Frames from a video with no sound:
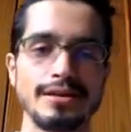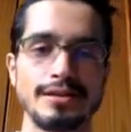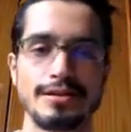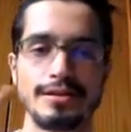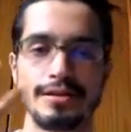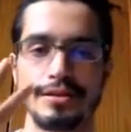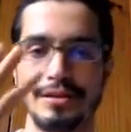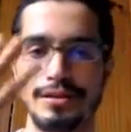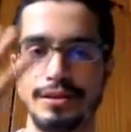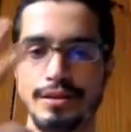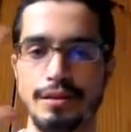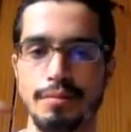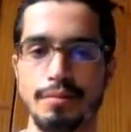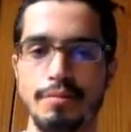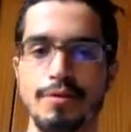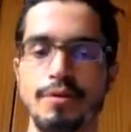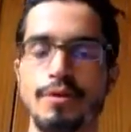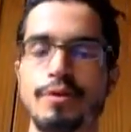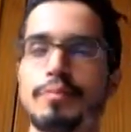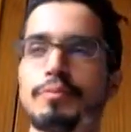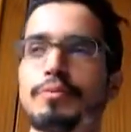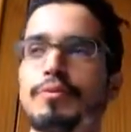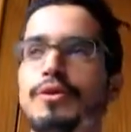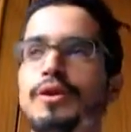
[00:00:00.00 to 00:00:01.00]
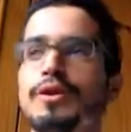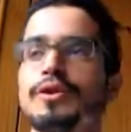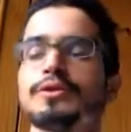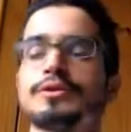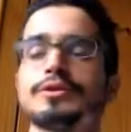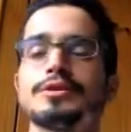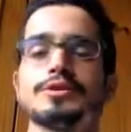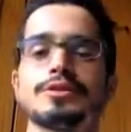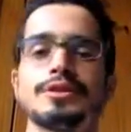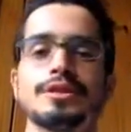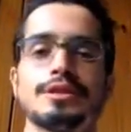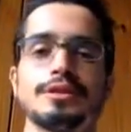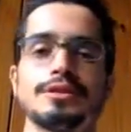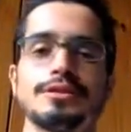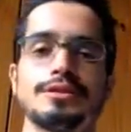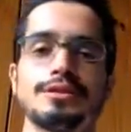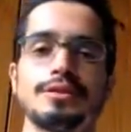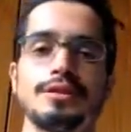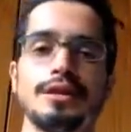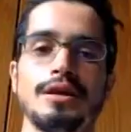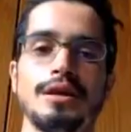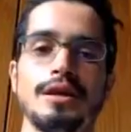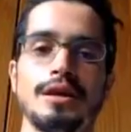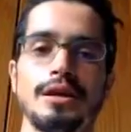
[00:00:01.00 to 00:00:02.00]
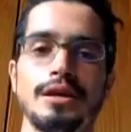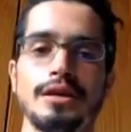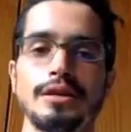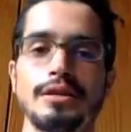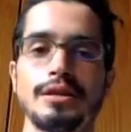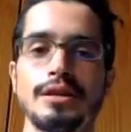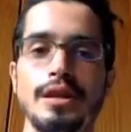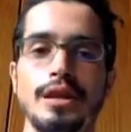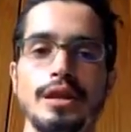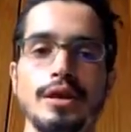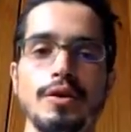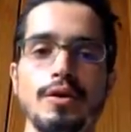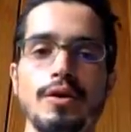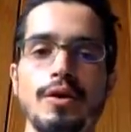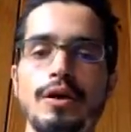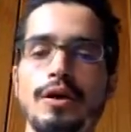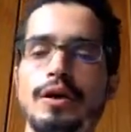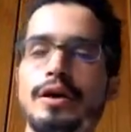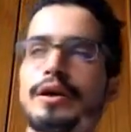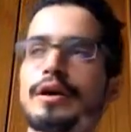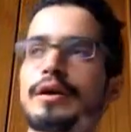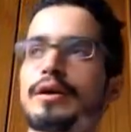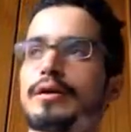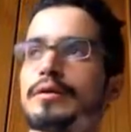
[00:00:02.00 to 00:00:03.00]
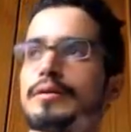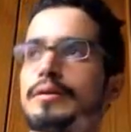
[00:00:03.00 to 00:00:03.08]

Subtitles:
in a more broader sense, in the yogic,